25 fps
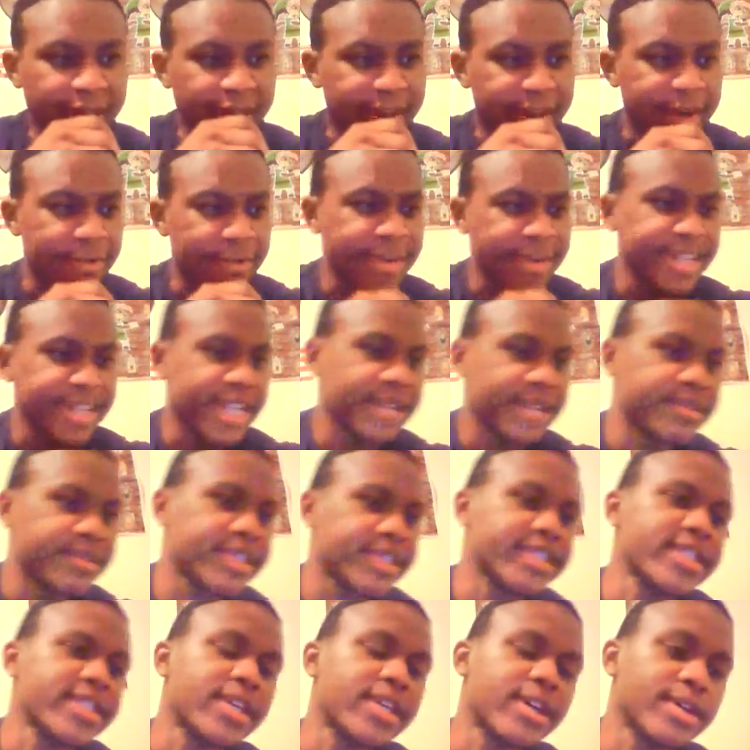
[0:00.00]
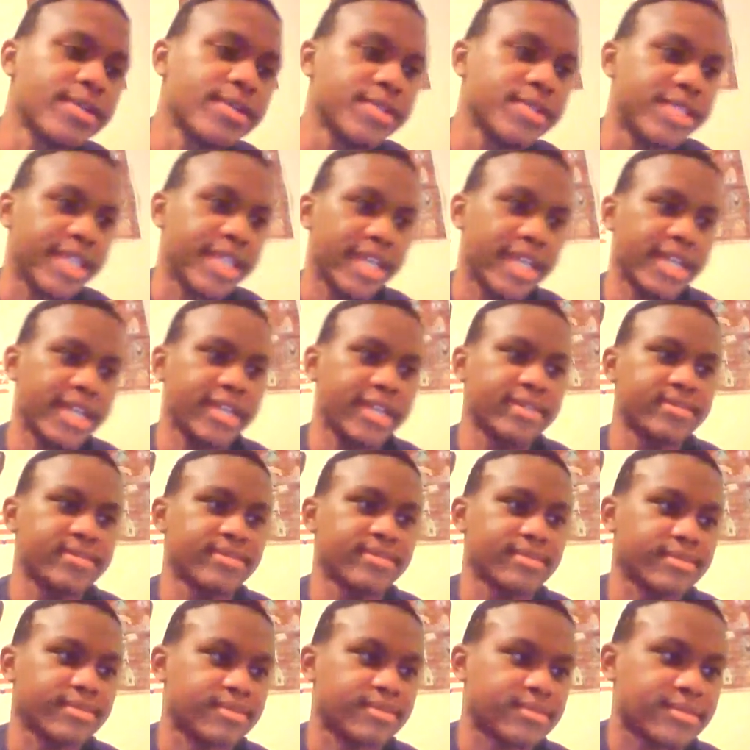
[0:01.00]
and we named it OJ.
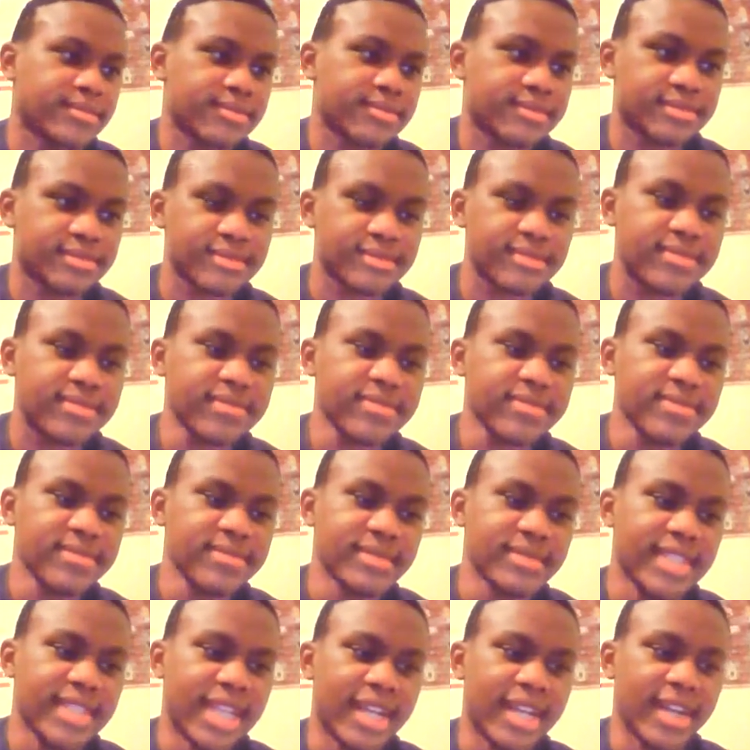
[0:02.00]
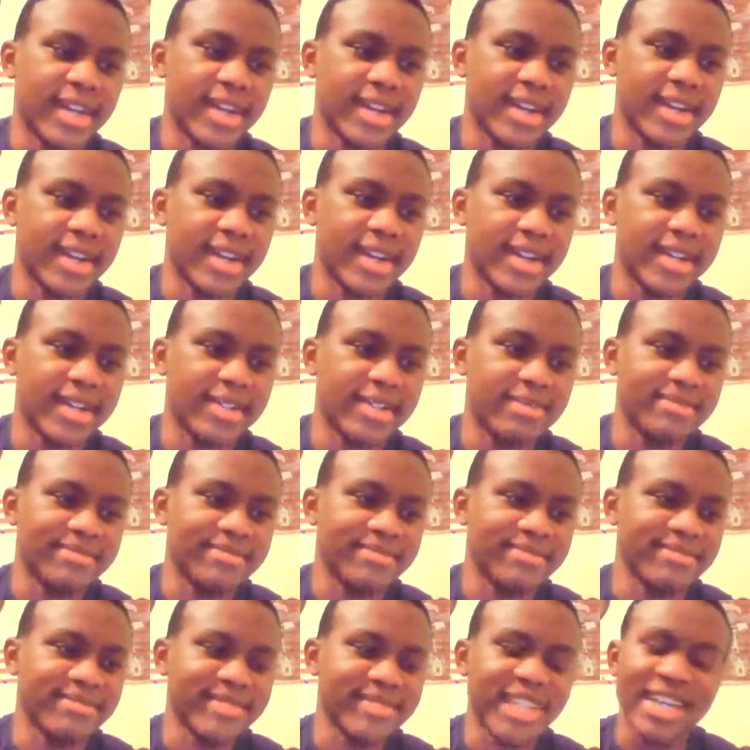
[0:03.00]
I
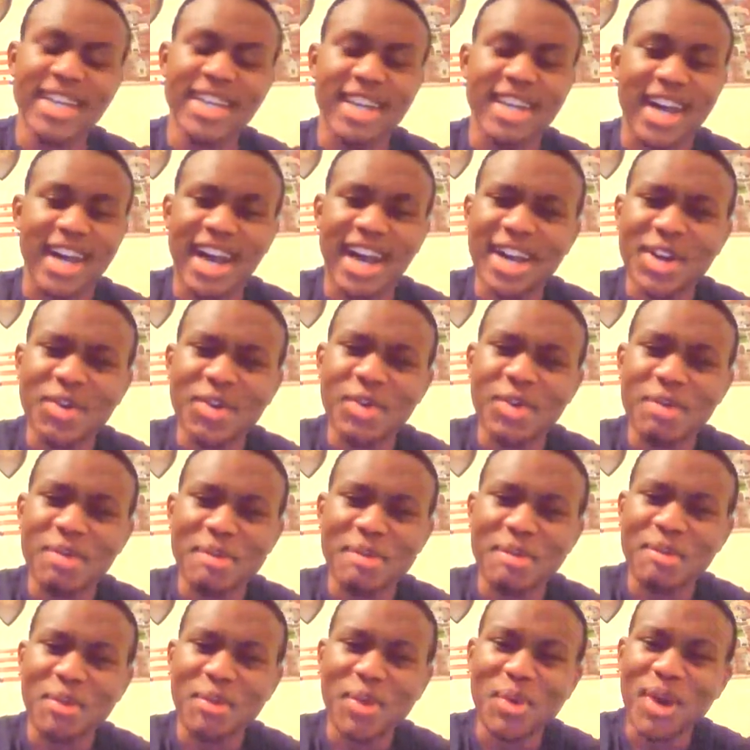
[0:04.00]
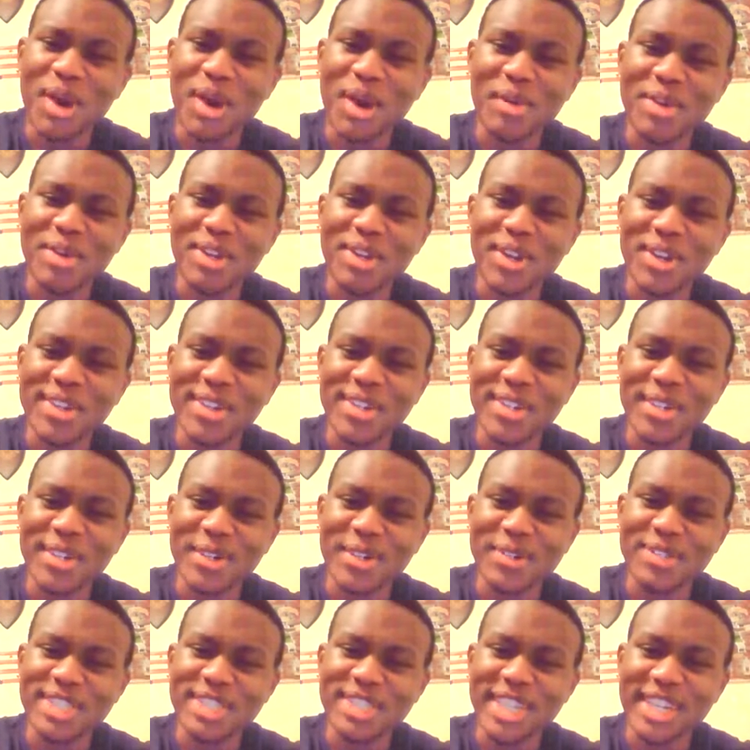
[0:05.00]
don't remember why we called it
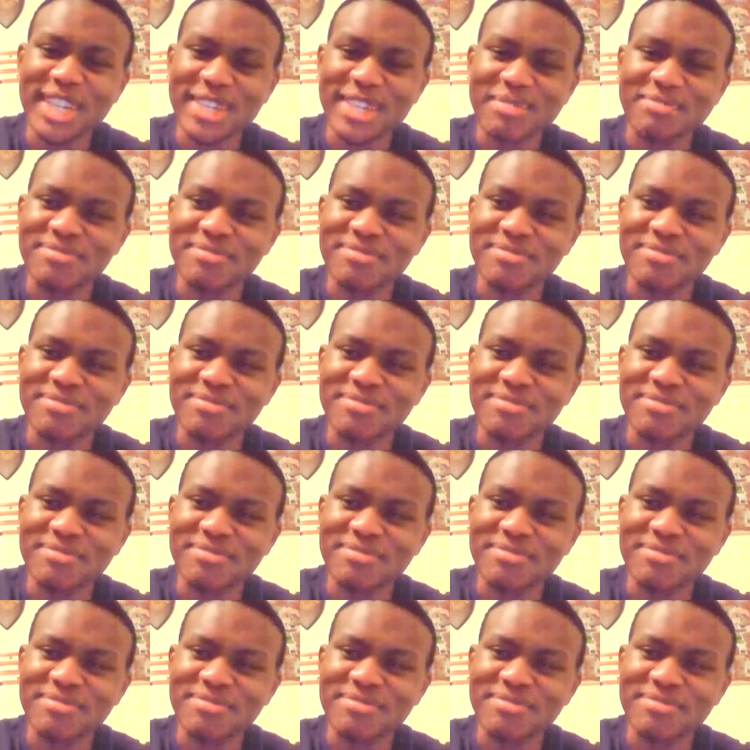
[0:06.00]
OJ.